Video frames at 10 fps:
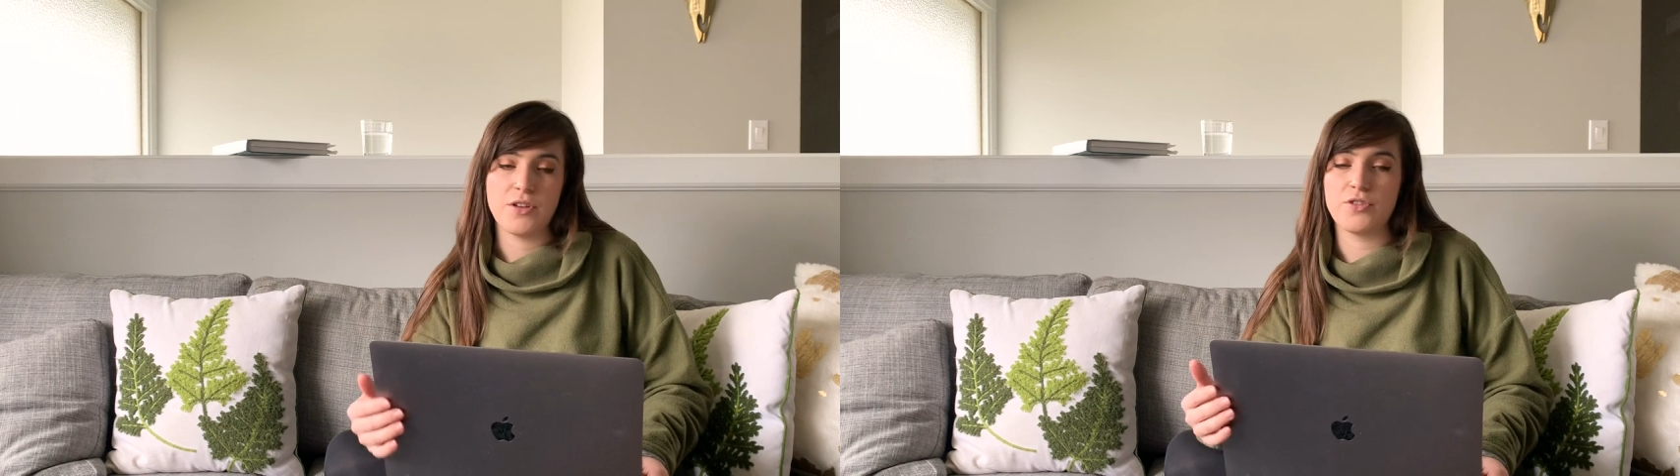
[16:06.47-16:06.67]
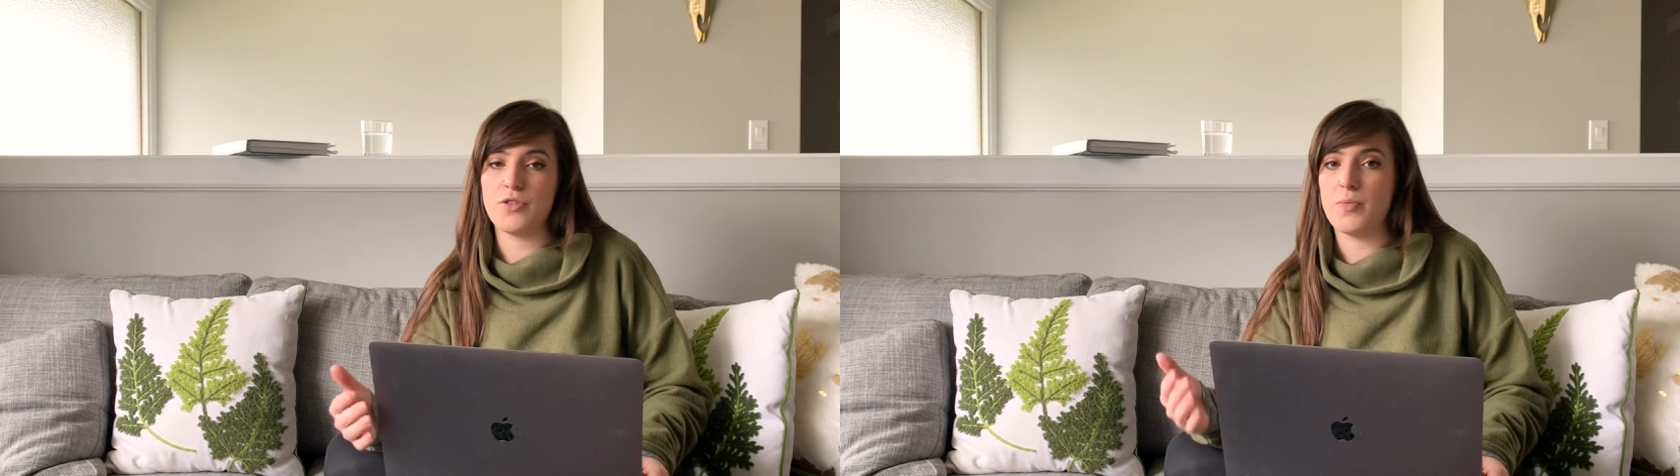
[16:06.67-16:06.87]

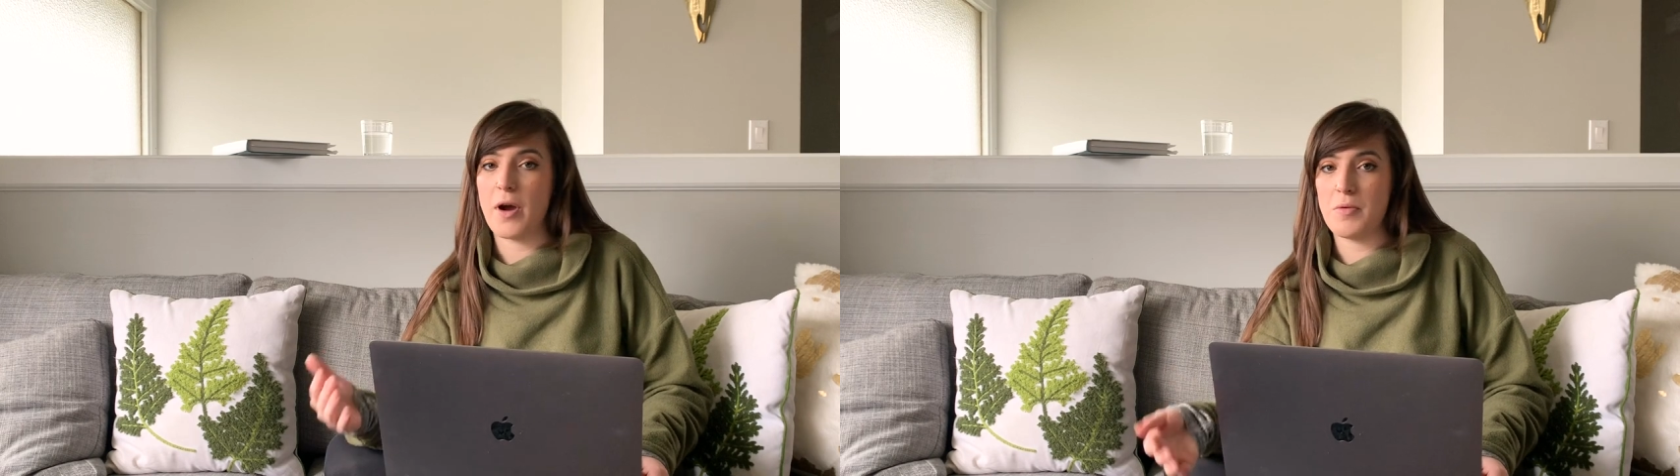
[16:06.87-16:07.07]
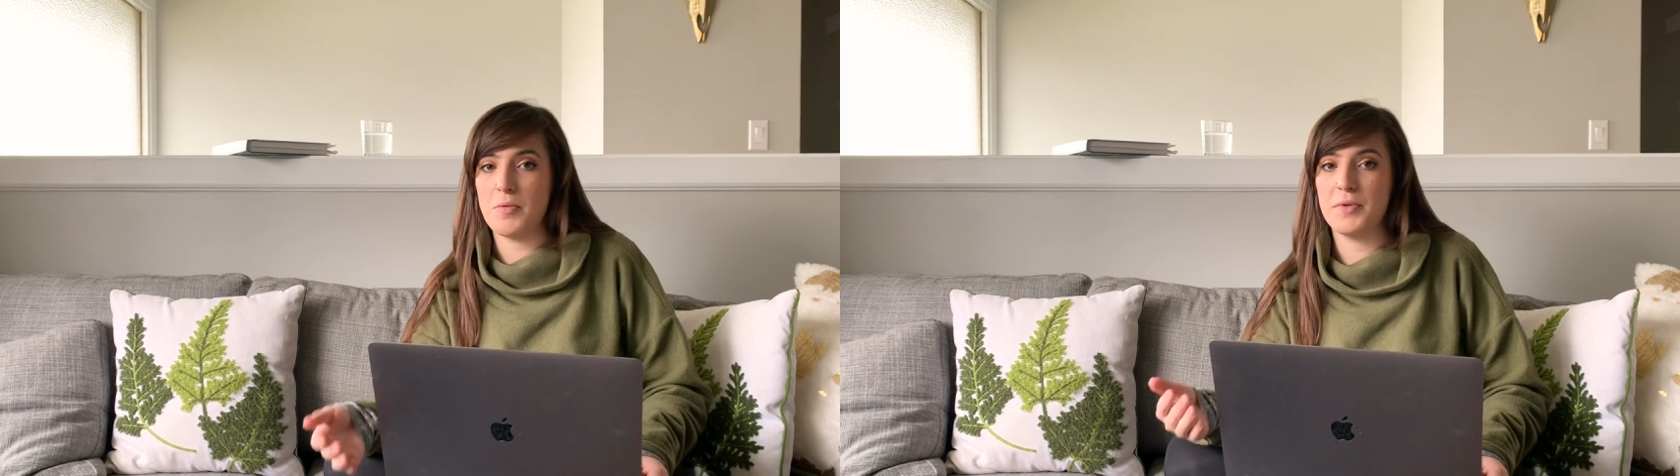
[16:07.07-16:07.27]
So you
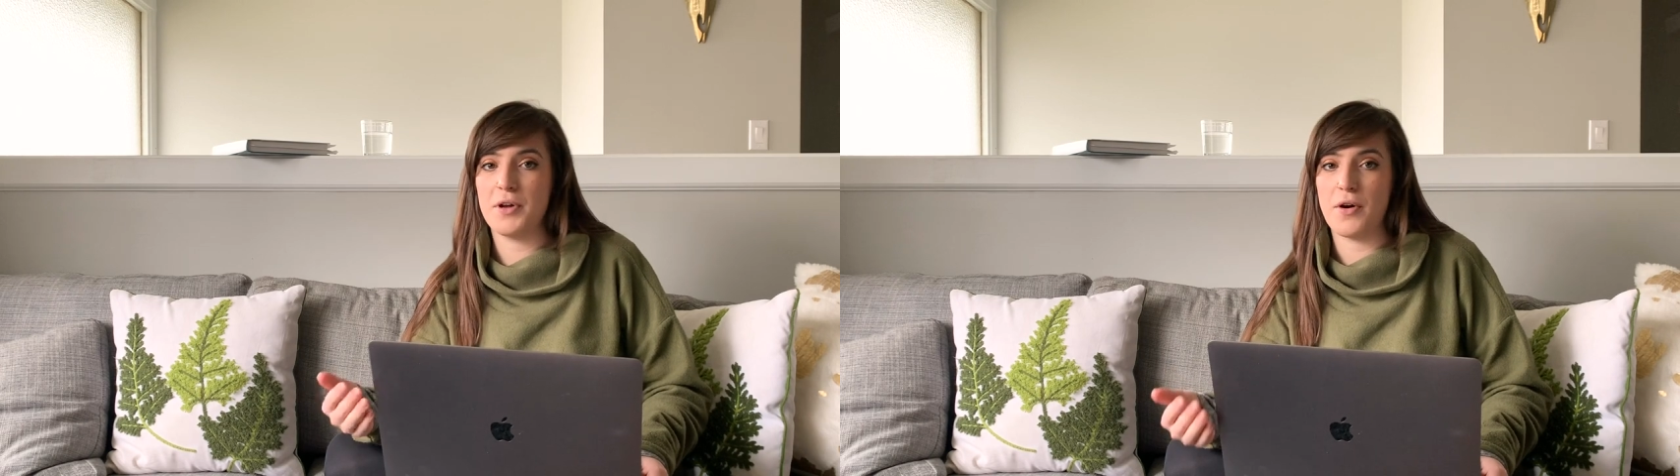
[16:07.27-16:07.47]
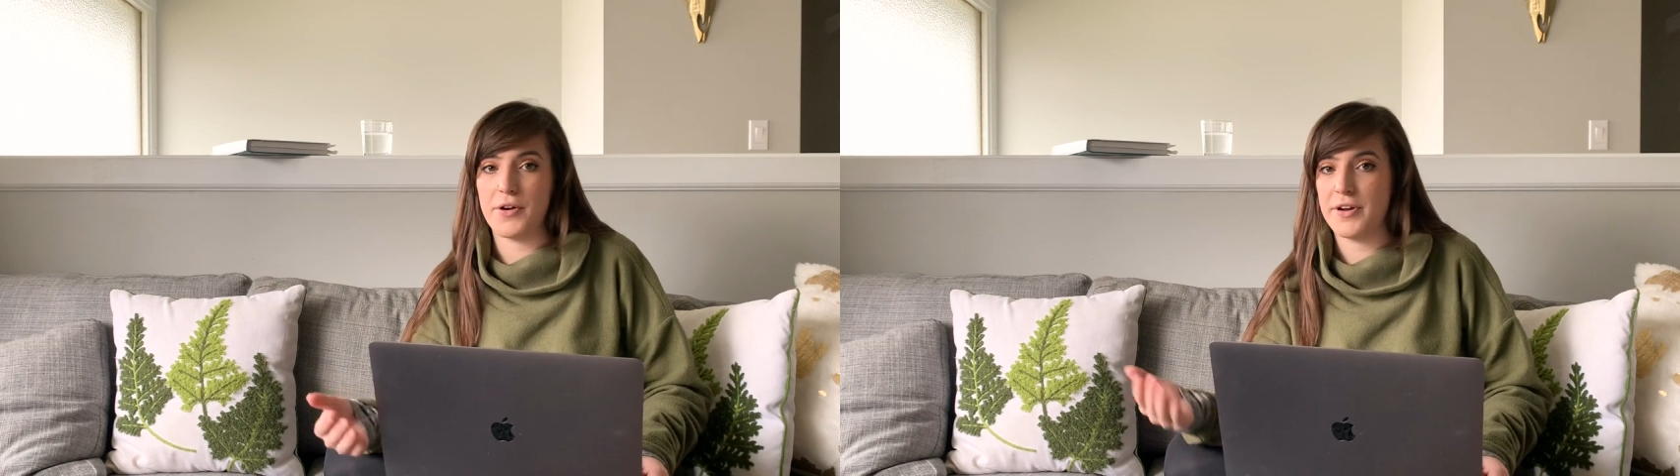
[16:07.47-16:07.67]

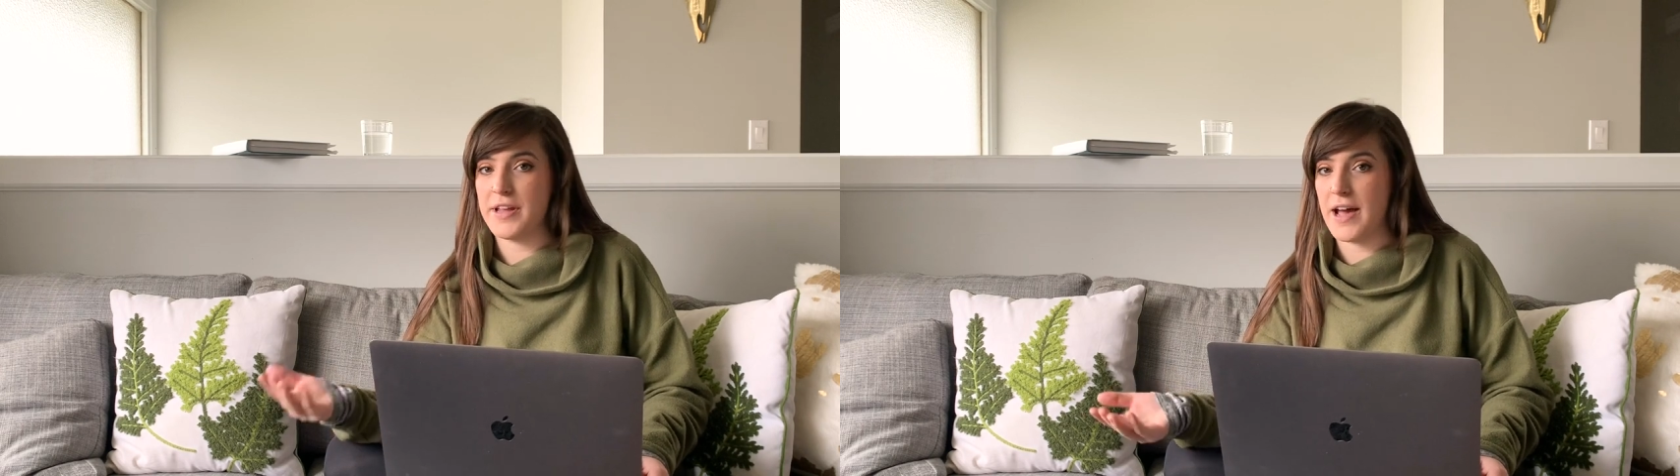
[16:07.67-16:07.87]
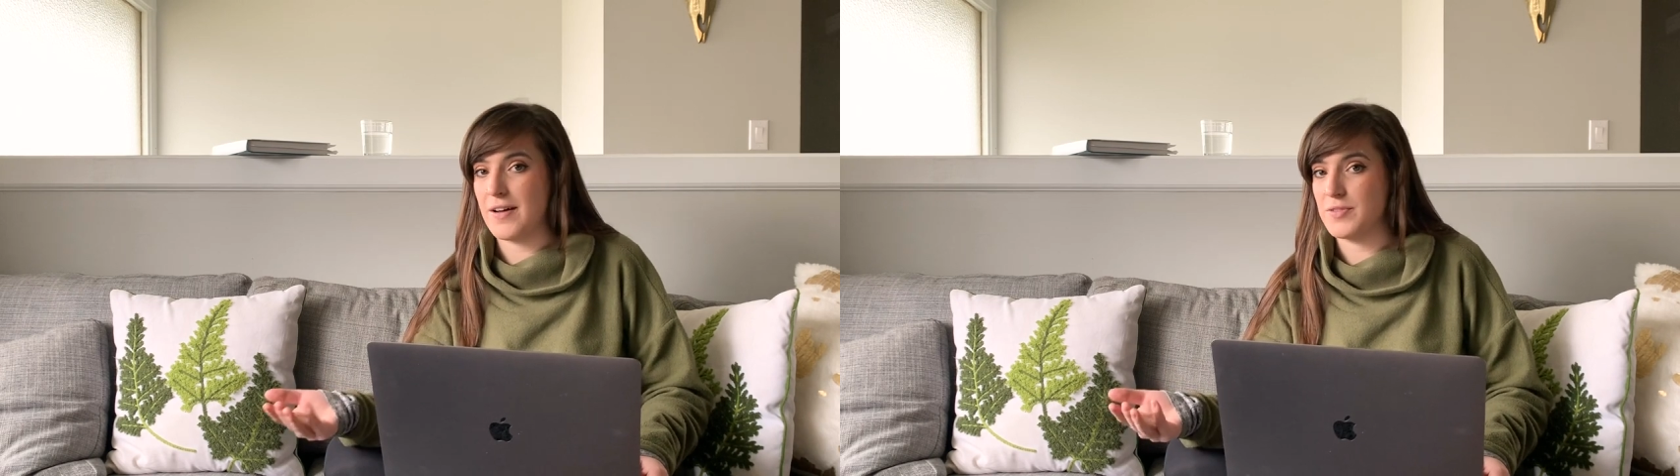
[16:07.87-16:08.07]
probably
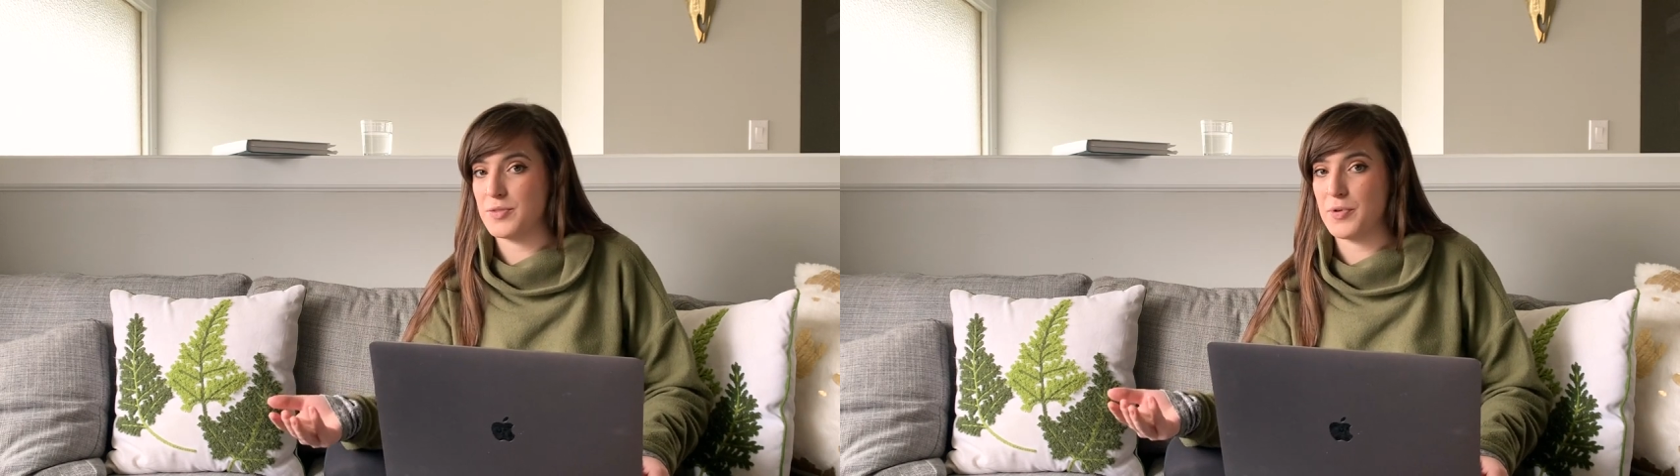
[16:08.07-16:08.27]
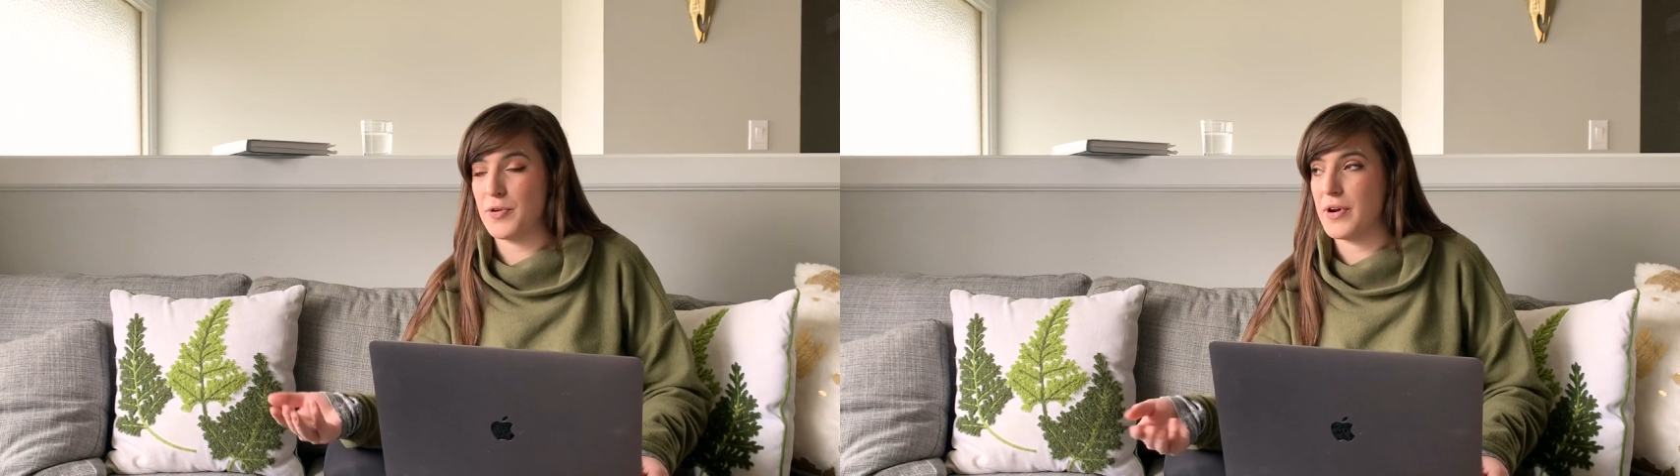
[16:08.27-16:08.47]
already have
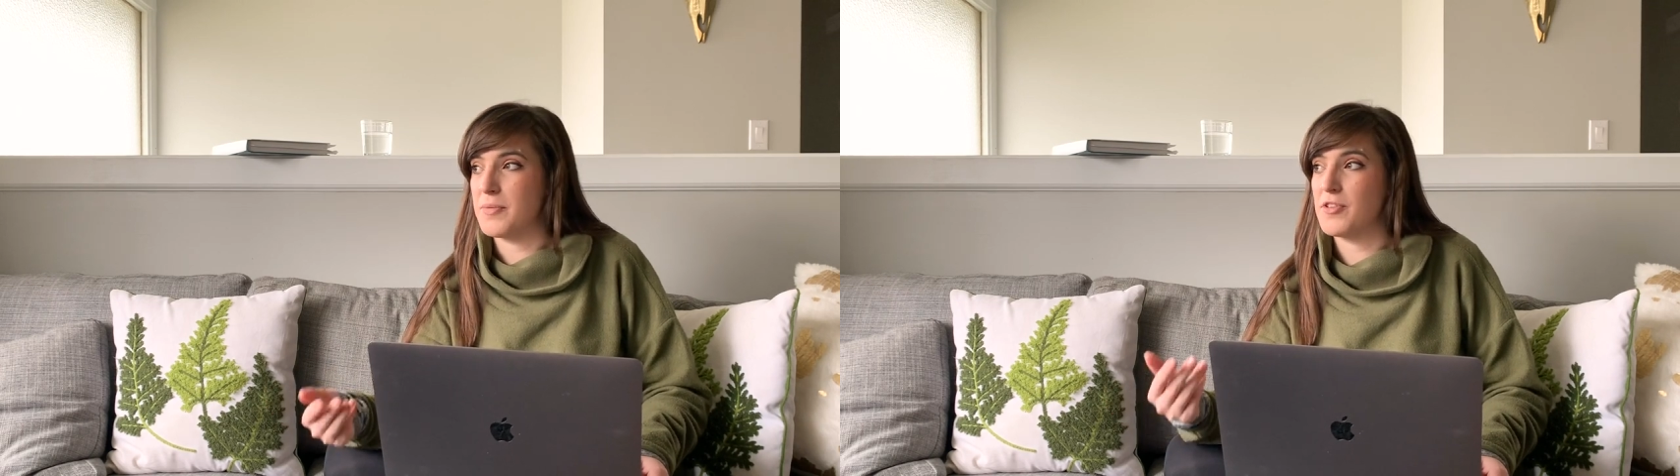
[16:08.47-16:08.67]
this program,